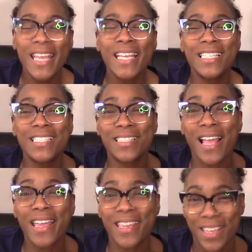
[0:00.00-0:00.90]
It's
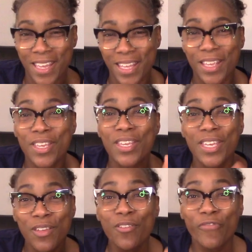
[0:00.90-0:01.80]
like
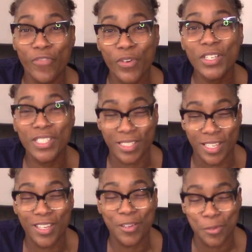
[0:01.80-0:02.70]
you forced to
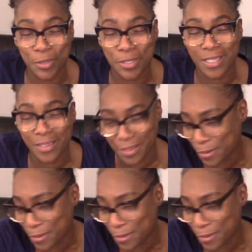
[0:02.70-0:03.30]
use it.